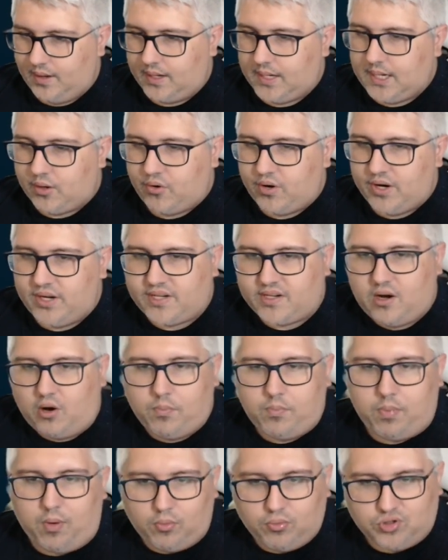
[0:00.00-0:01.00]
Critical
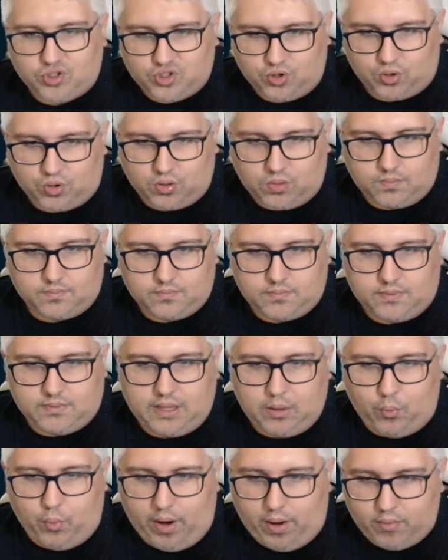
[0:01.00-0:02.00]
Bolster.
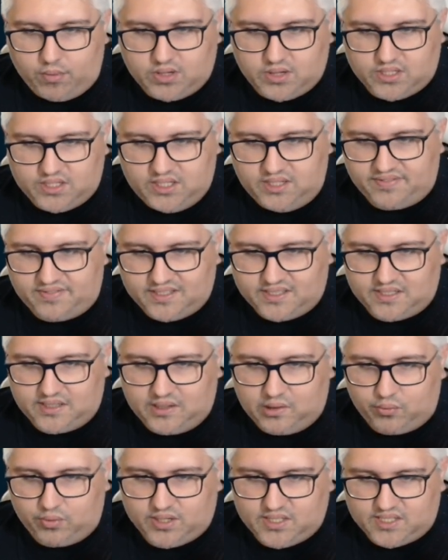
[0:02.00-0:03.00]
The wearer's defense
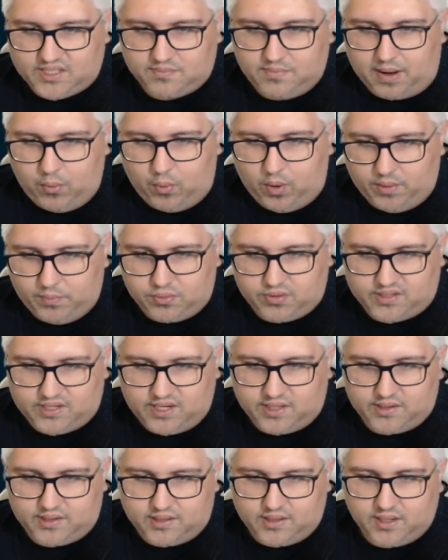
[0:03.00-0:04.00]
increases by
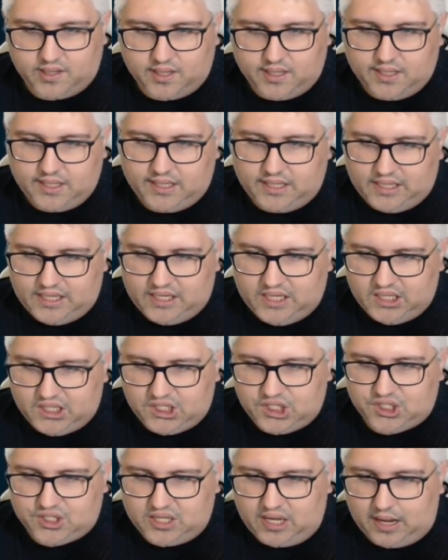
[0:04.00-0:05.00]
1%
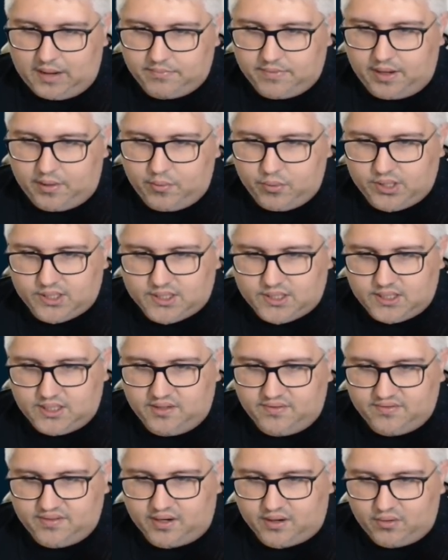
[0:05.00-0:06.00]
each time they
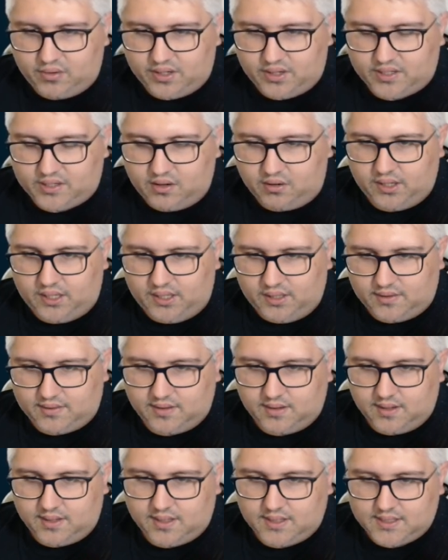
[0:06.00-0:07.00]
receive a critical hit.
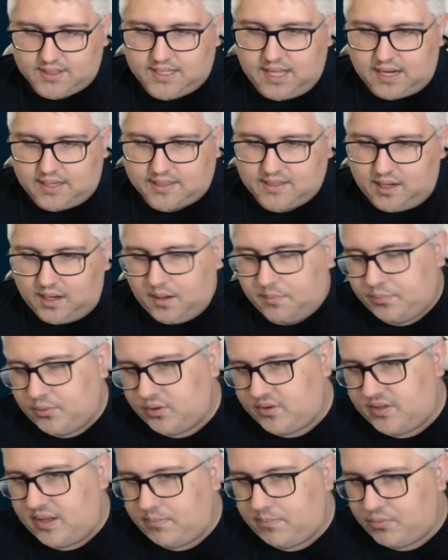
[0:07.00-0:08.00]
Stacks up to
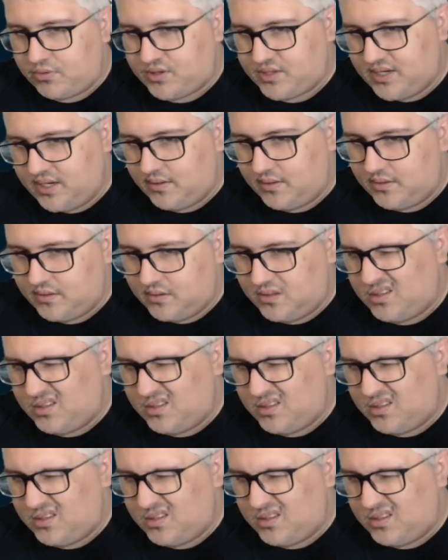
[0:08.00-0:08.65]
10%.